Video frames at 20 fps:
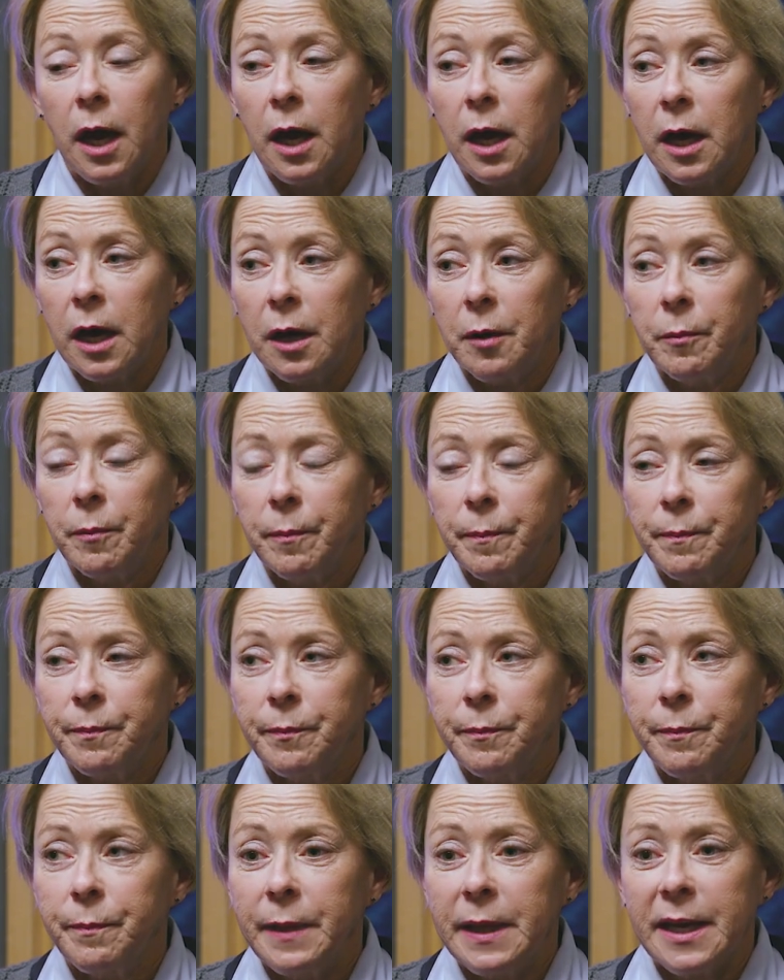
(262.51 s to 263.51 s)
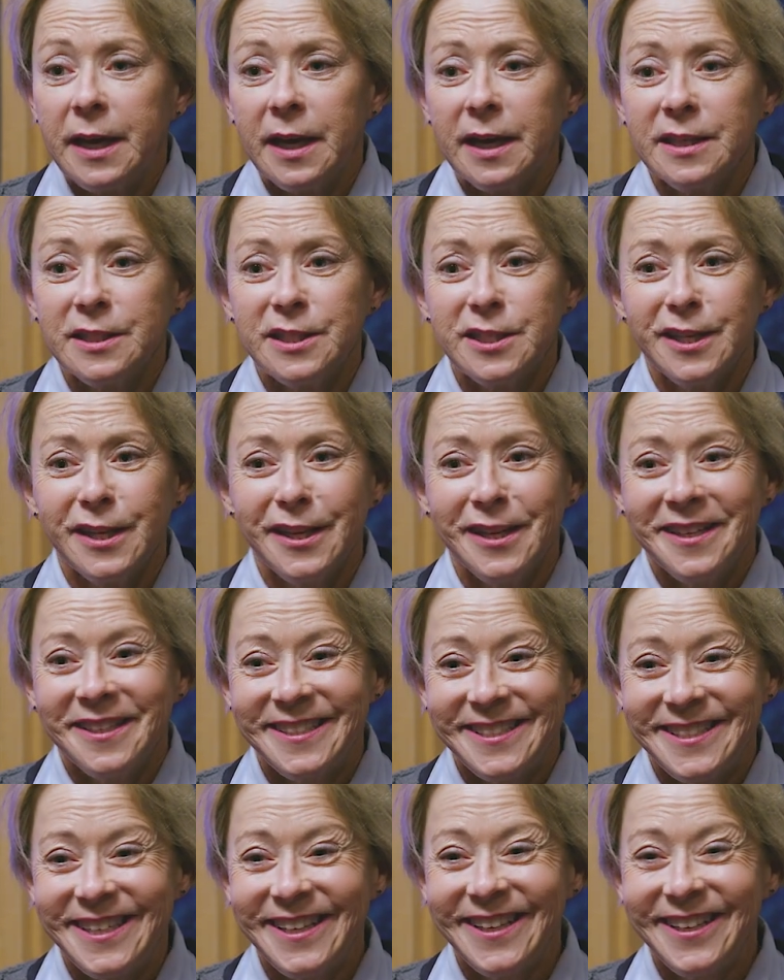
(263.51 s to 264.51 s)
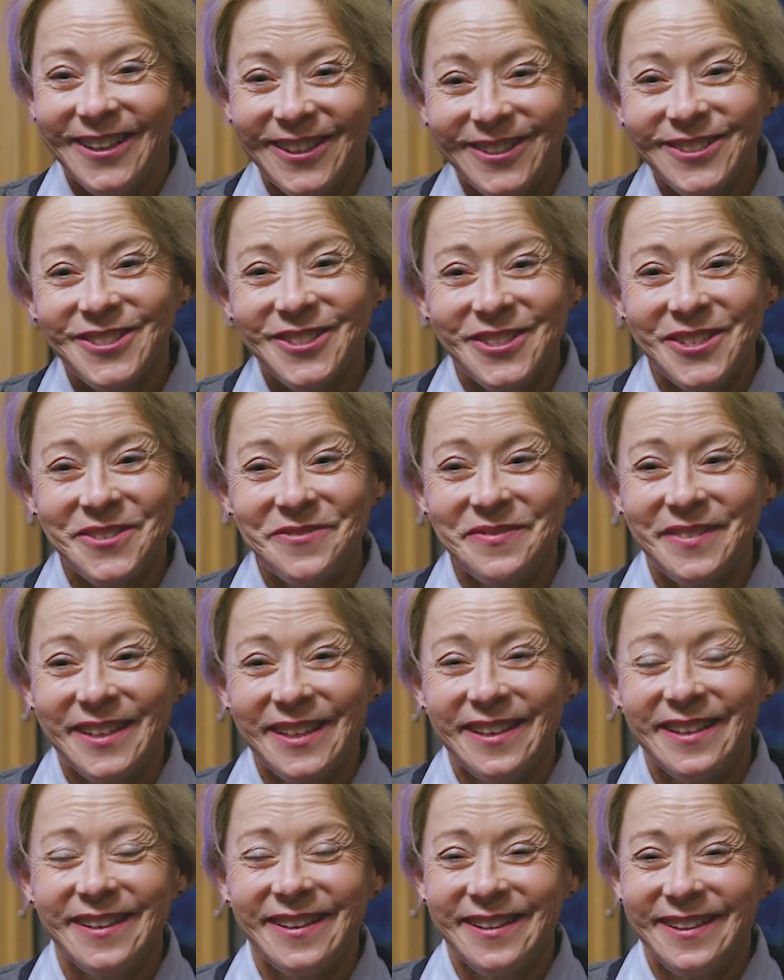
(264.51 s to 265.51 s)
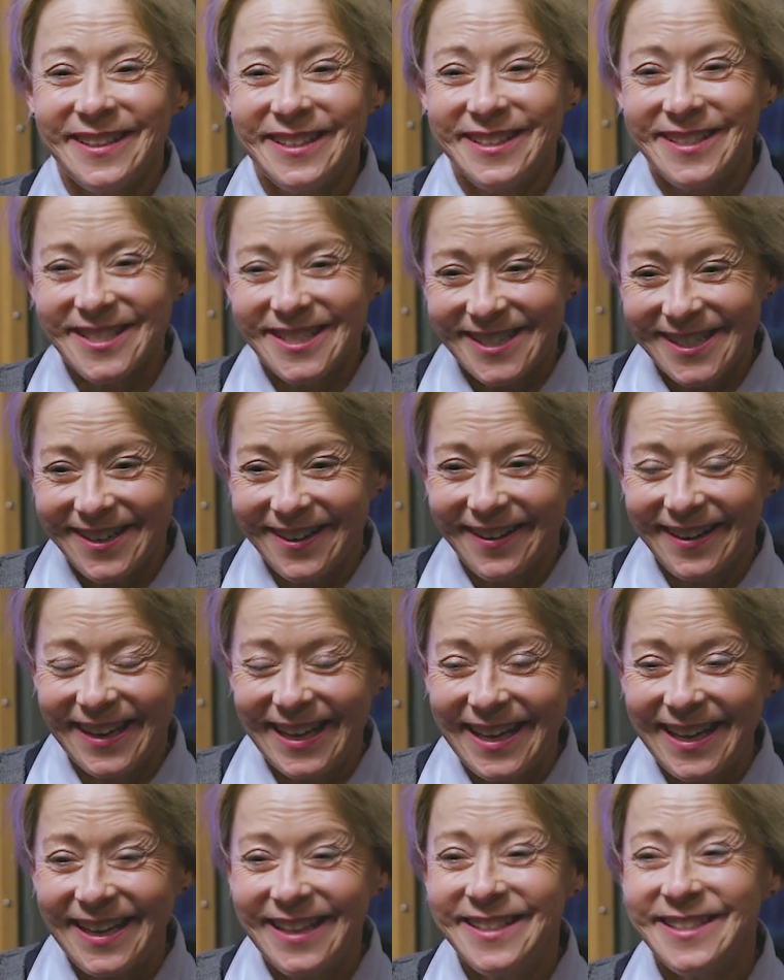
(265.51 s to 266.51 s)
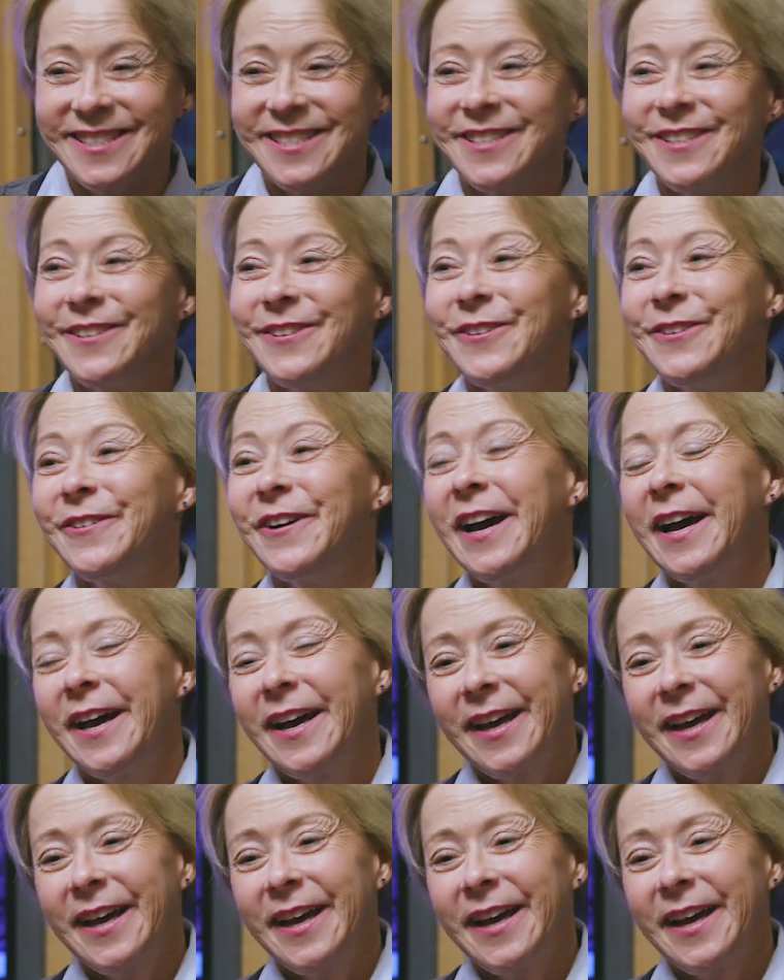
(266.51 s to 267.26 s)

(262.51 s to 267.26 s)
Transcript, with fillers: Um, Because she goes from the, the snarky to